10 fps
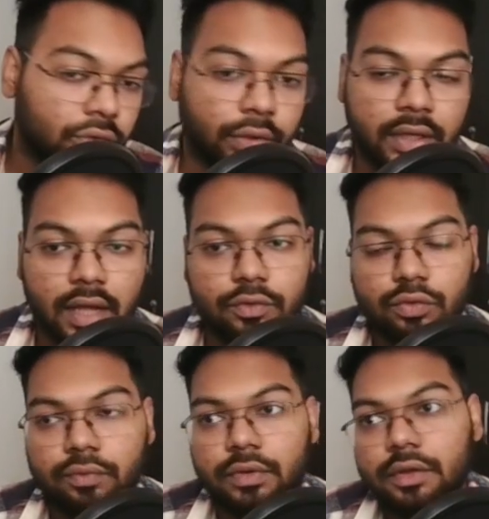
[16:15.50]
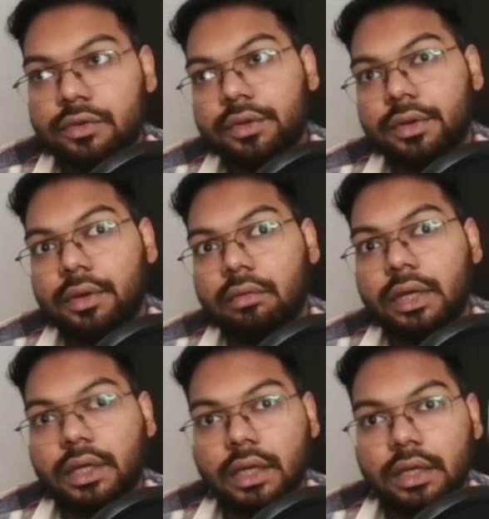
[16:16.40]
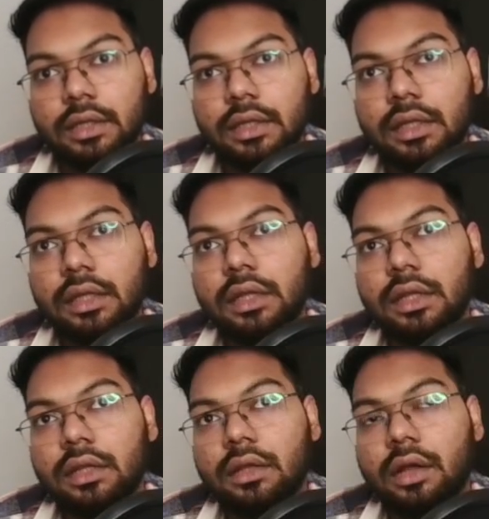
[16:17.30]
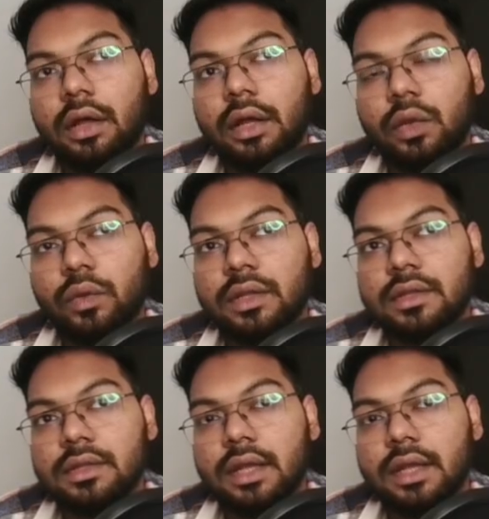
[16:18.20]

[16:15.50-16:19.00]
So it has to first detect the requests,